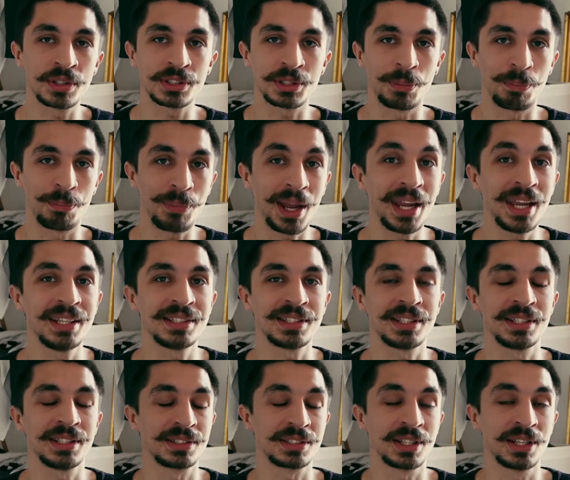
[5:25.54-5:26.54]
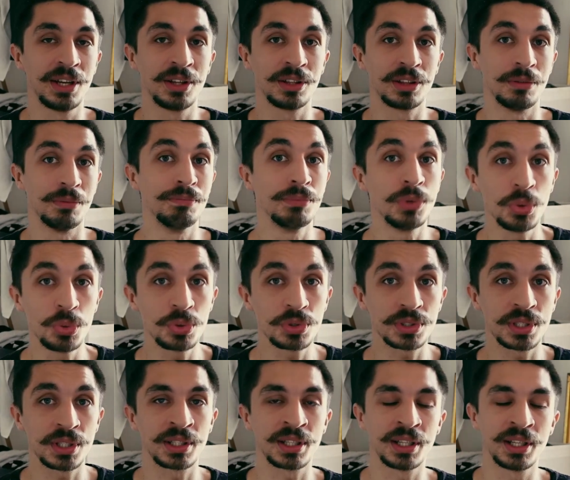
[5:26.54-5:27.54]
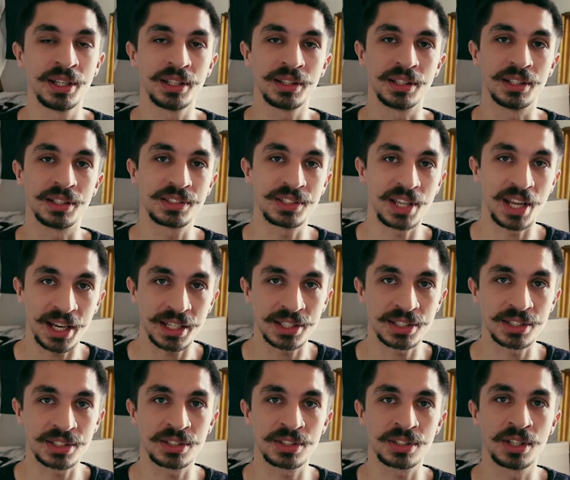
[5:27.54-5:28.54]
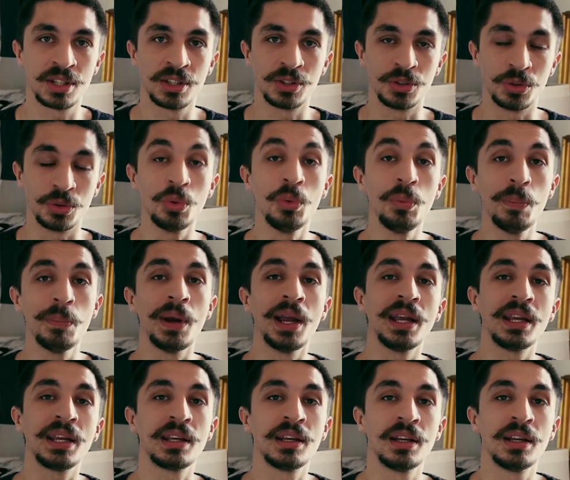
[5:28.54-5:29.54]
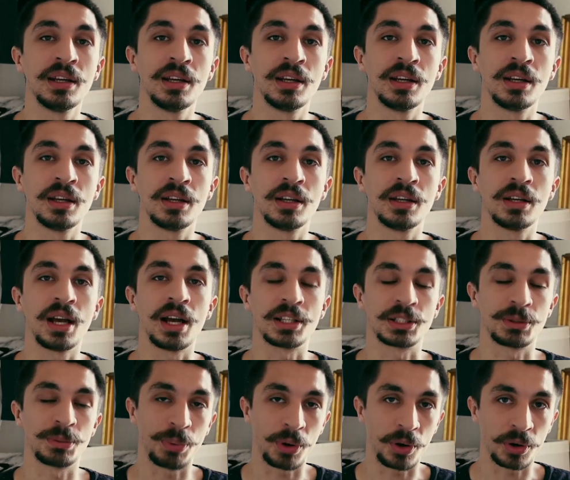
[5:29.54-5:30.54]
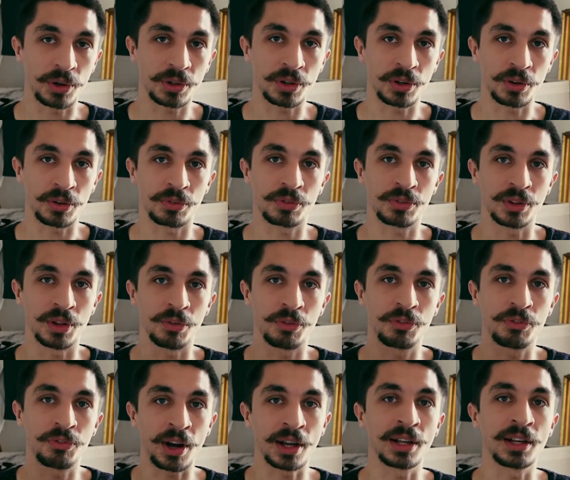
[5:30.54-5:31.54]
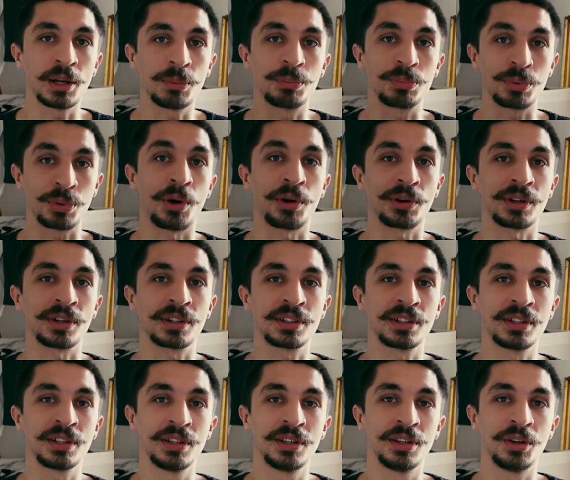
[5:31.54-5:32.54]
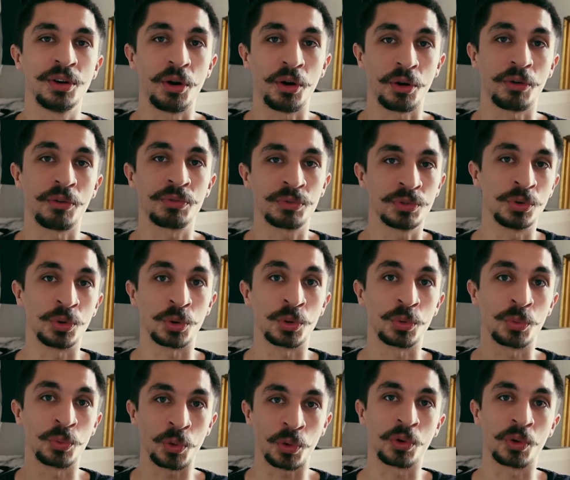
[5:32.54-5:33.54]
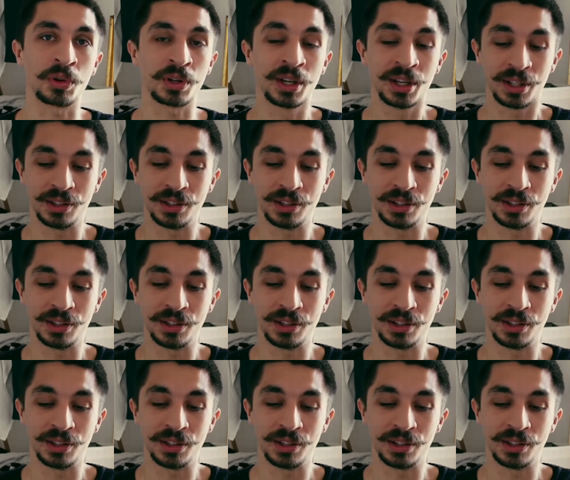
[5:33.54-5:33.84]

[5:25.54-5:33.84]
the paintings, the music, the texts you make as a part of the final product of your world.